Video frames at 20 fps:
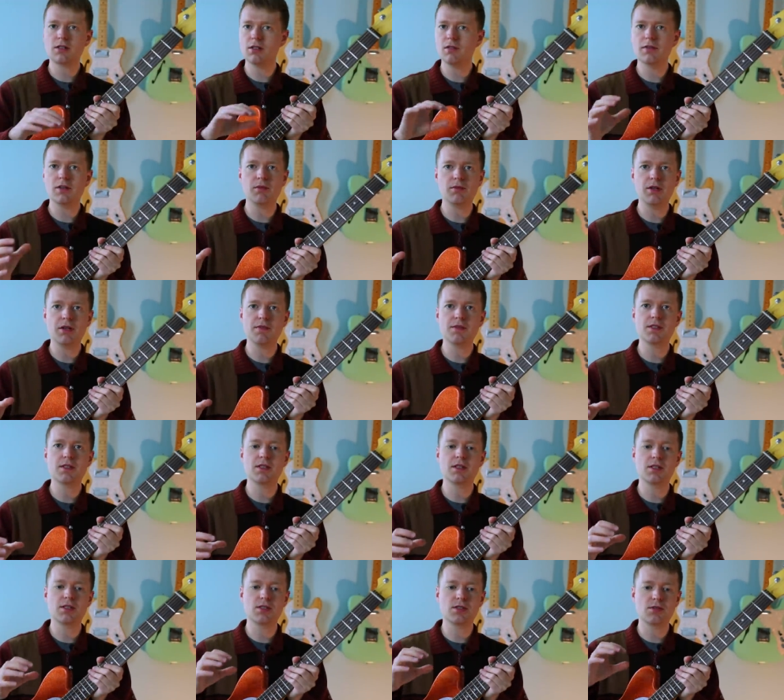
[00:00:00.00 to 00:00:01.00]
covered riffs
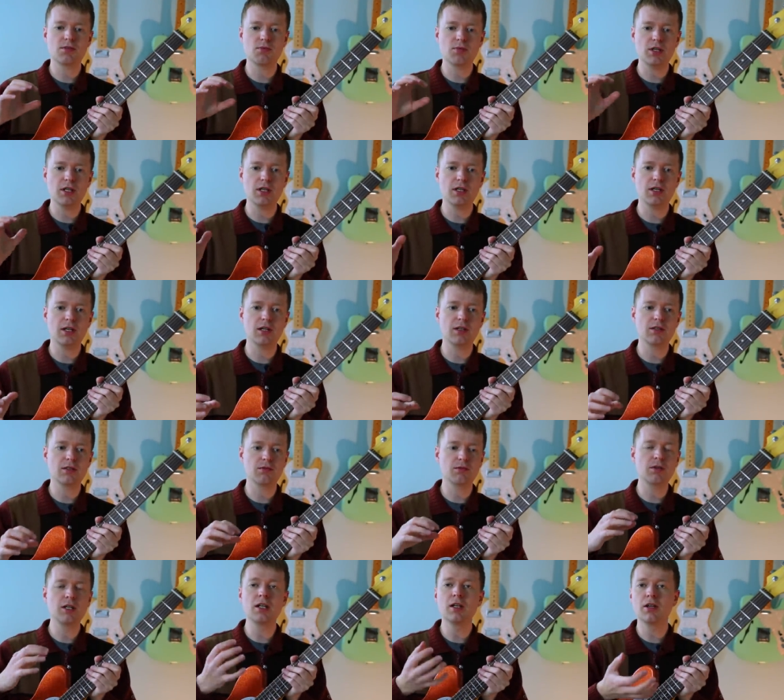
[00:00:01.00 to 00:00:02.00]
this week and
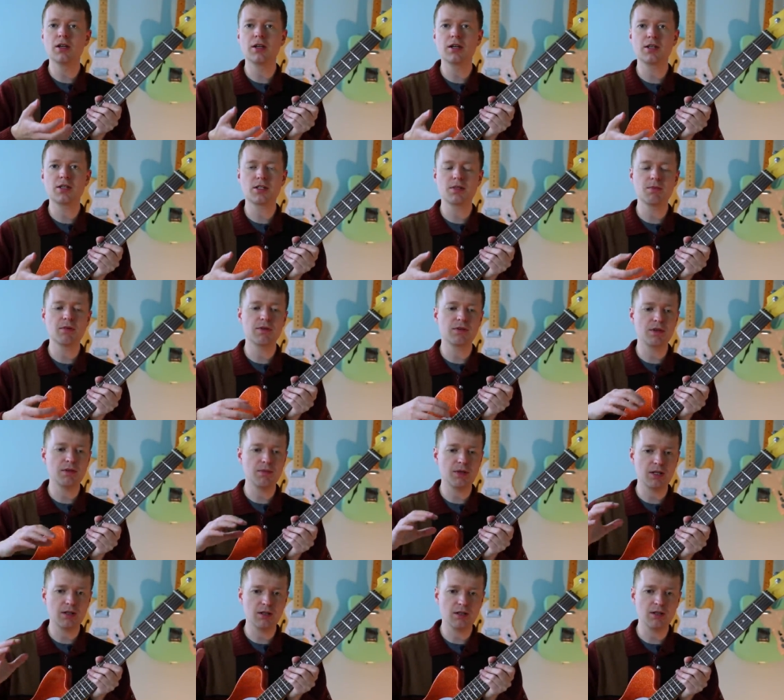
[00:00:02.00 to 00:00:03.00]
relearning some of
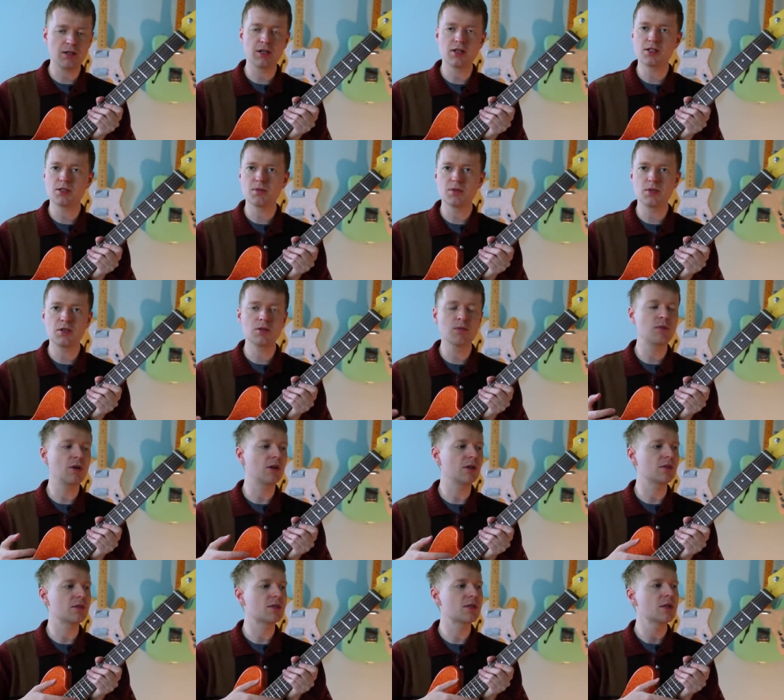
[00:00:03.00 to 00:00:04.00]
them and learning some new
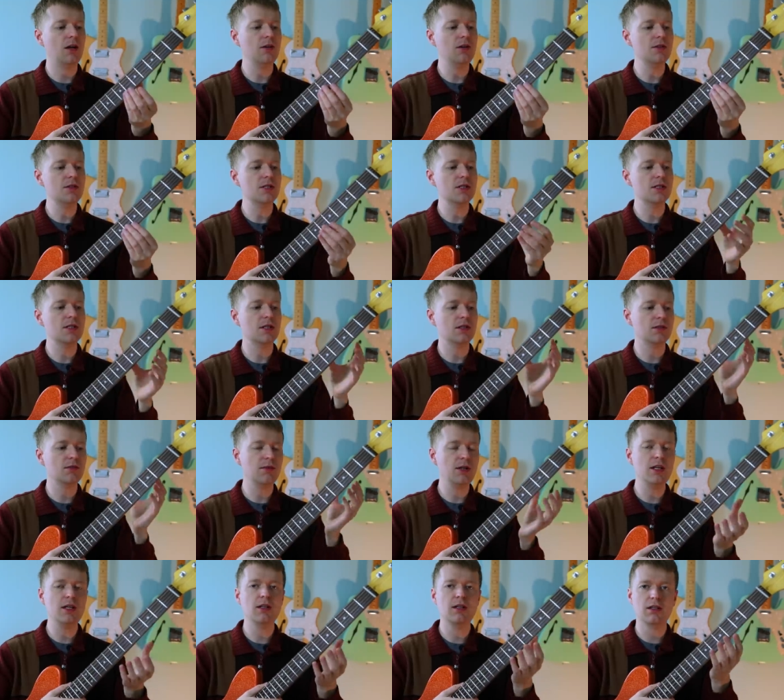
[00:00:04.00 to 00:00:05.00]
ones, I noticed that the
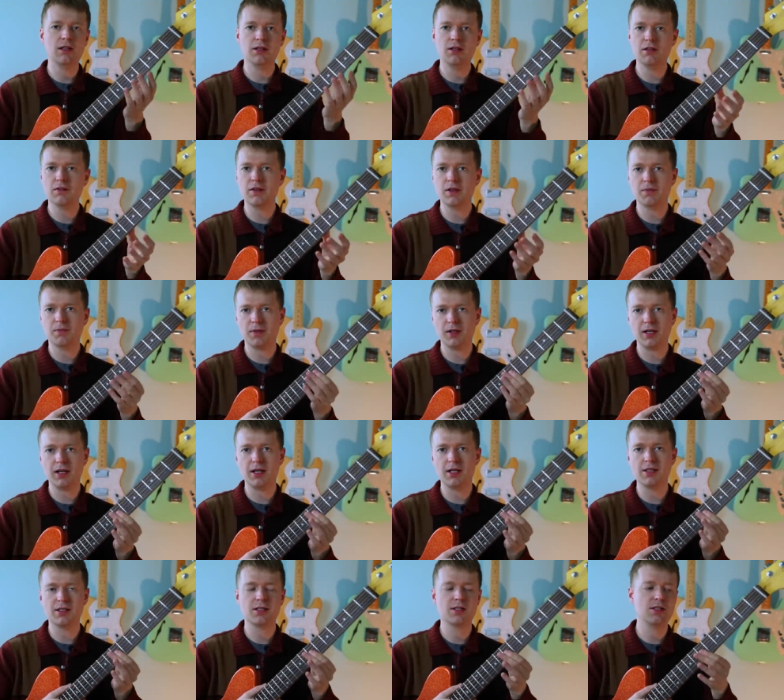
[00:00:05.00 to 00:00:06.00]
way Yvette
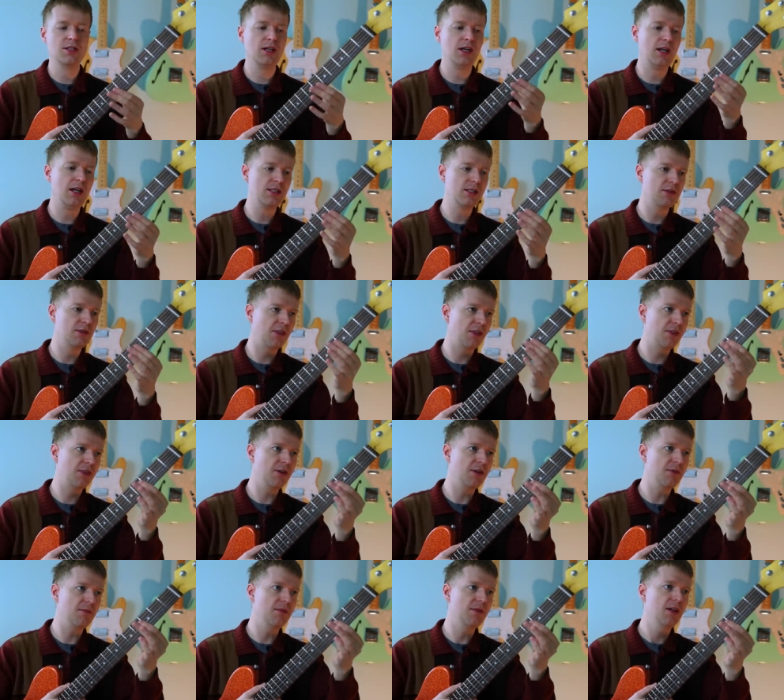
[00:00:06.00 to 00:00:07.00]
plays, she has a
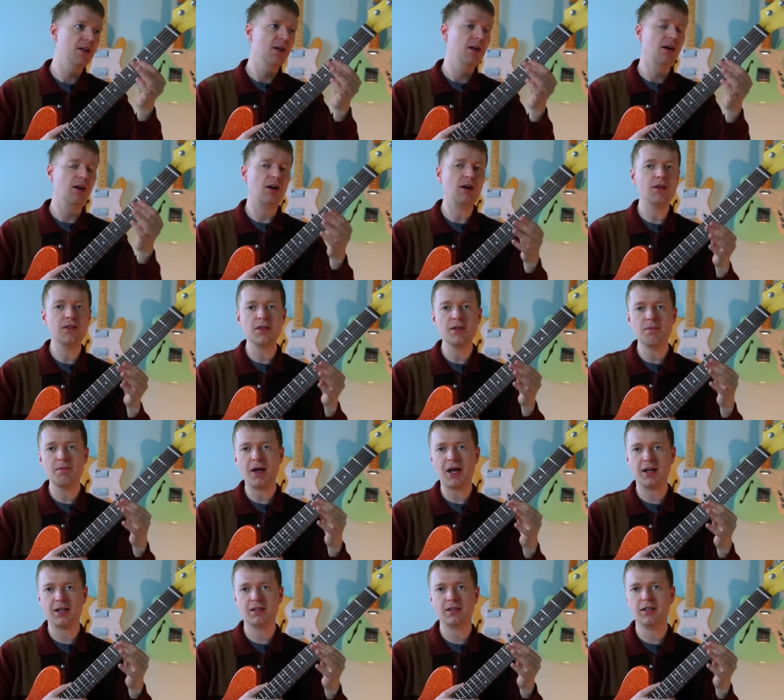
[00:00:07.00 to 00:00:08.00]
thumb on the
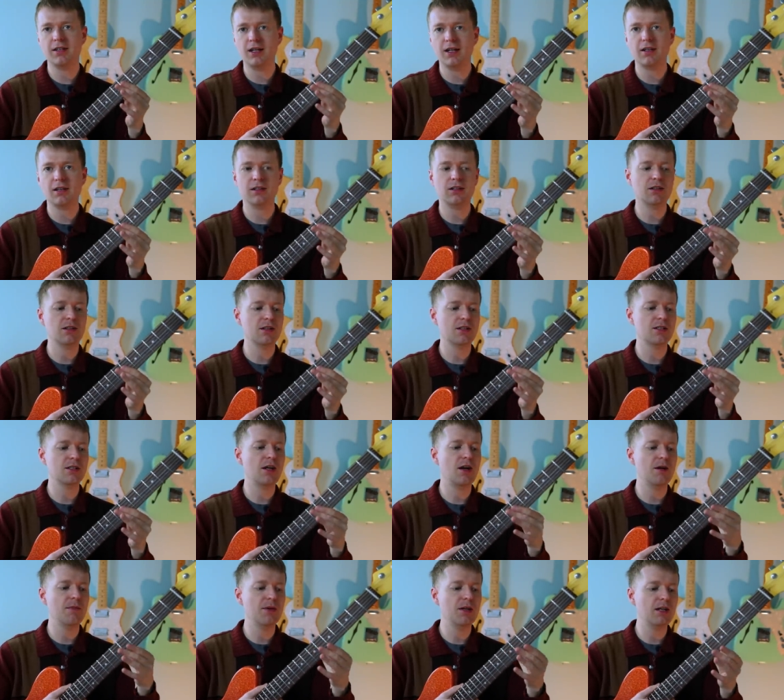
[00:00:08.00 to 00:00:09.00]
back of the neck a lot of the
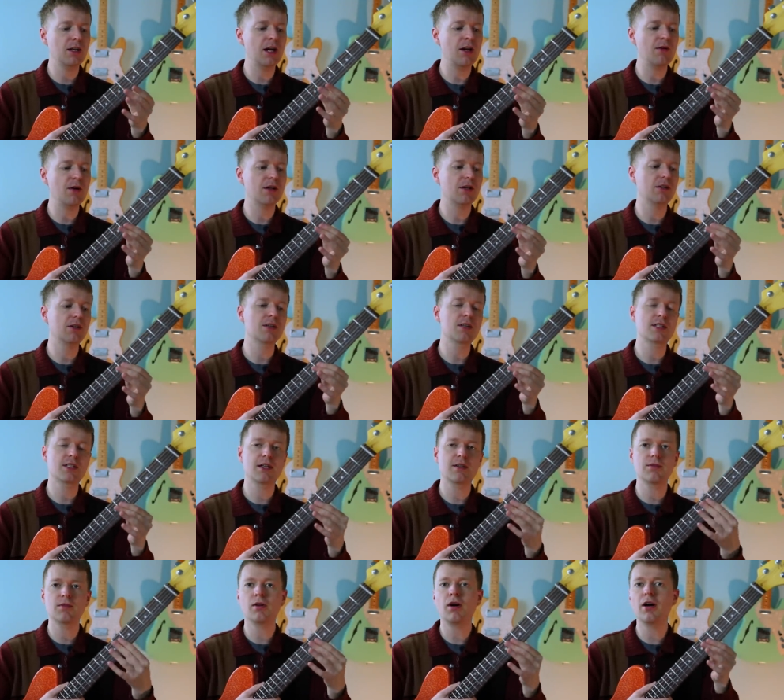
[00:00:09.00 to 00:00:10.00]
time. Now, now I can
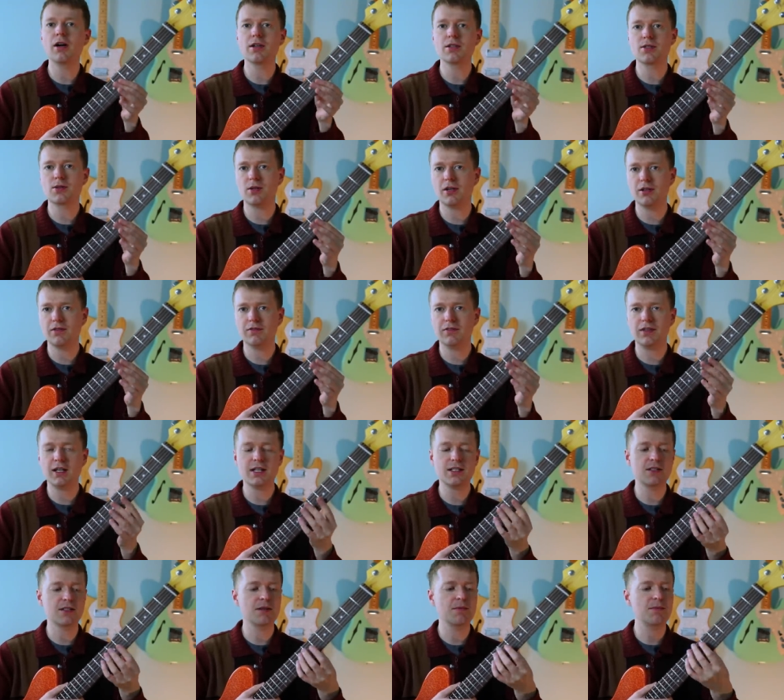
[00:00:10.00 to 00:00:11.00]
understand why it's quite
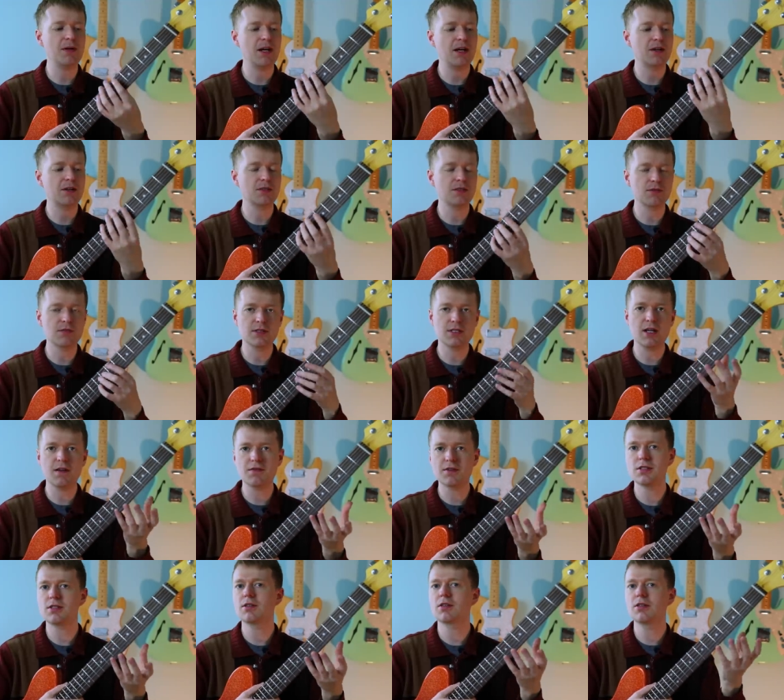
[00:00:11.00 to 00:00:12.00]
flat at the back, because it was
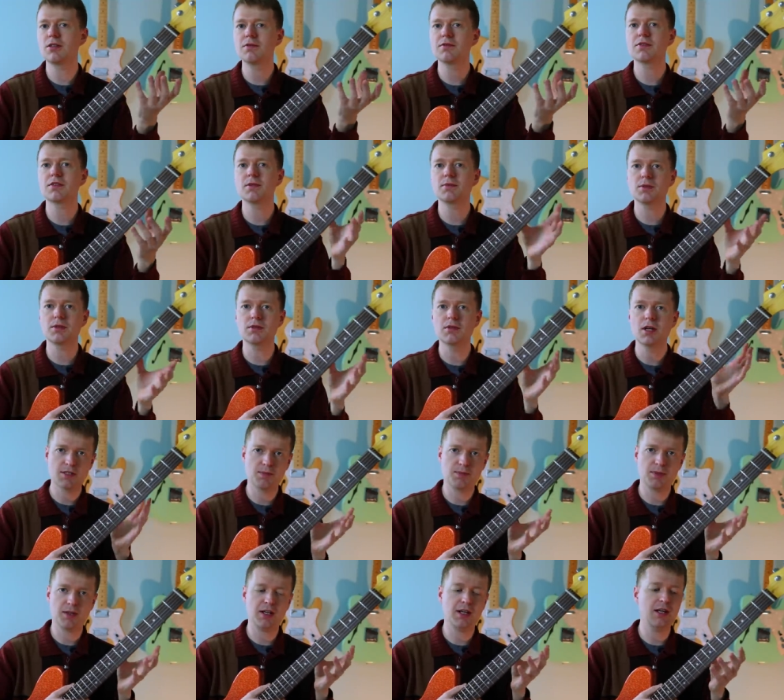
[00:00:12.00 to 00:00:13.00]
ever so comfortable
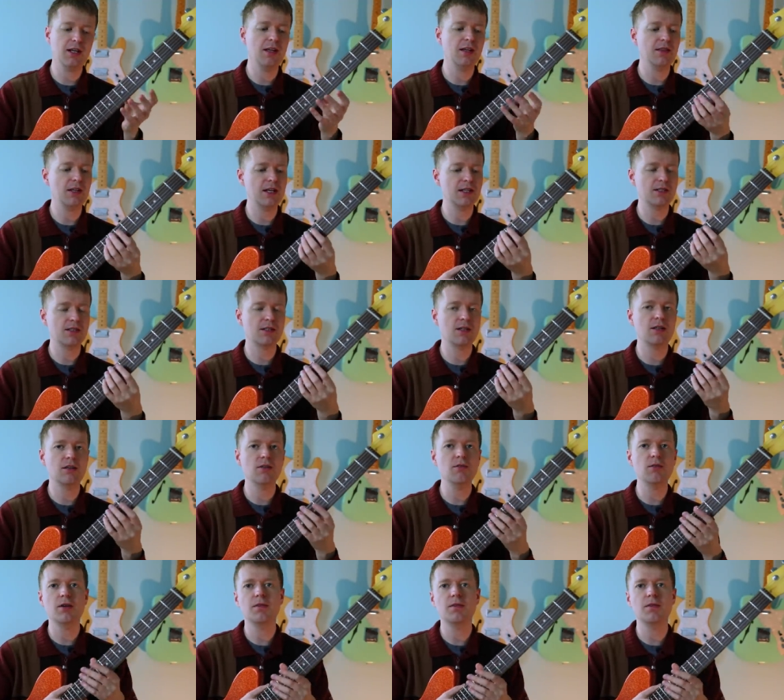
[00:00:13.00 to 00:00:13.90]
to play in that style